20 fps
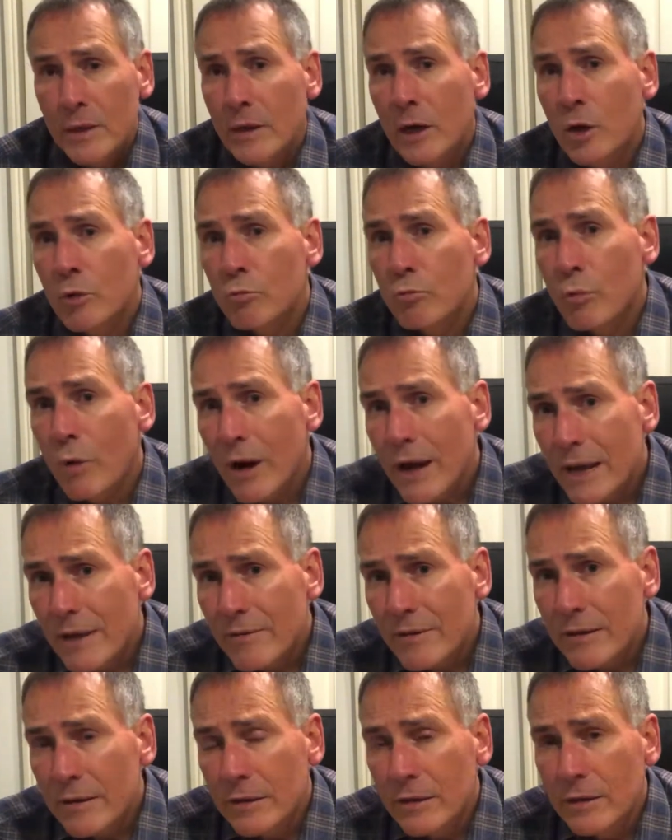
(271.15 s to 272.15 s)

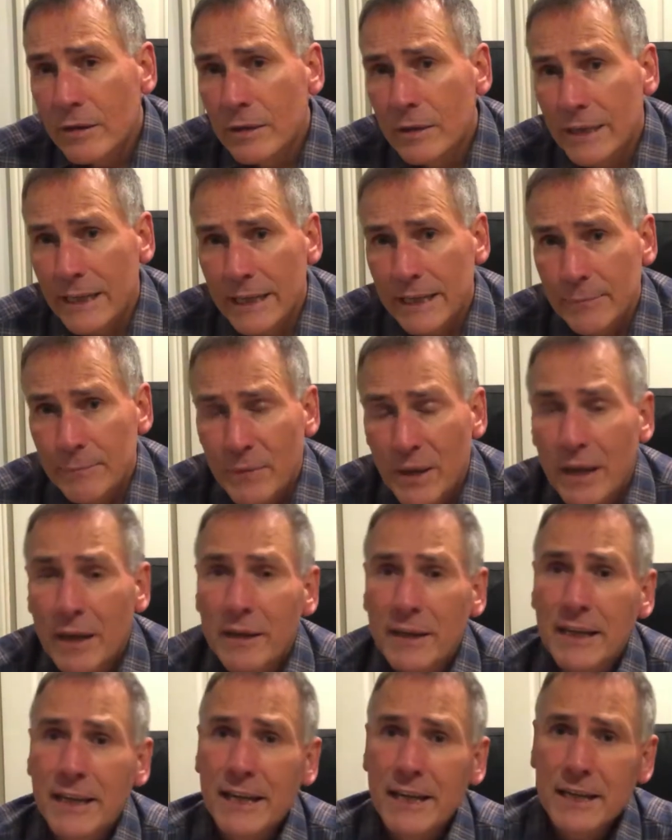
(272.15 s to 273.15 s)
arriving early,
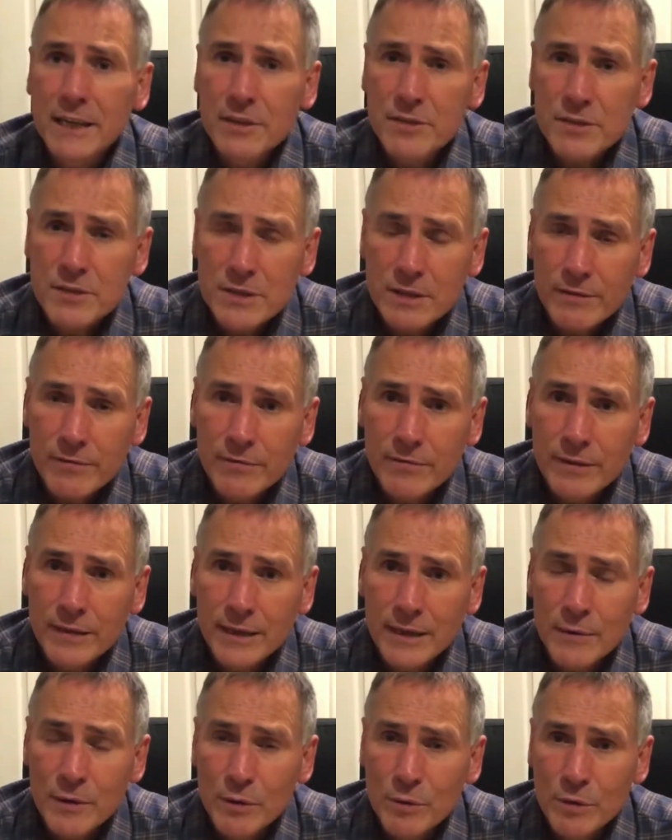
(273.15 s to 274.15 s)
and getting your stuff,
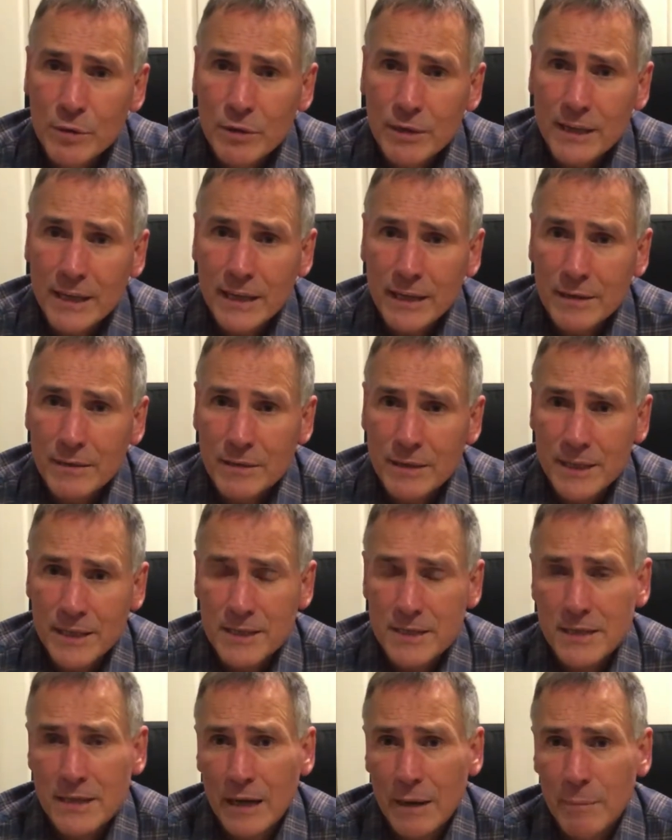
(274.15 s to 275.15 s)
all your
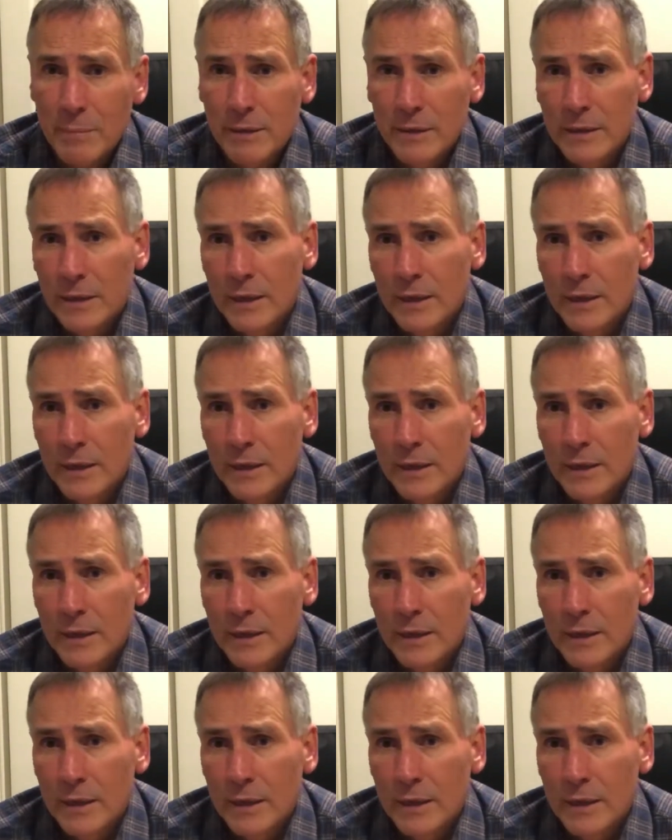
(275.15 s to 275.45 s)
kitted up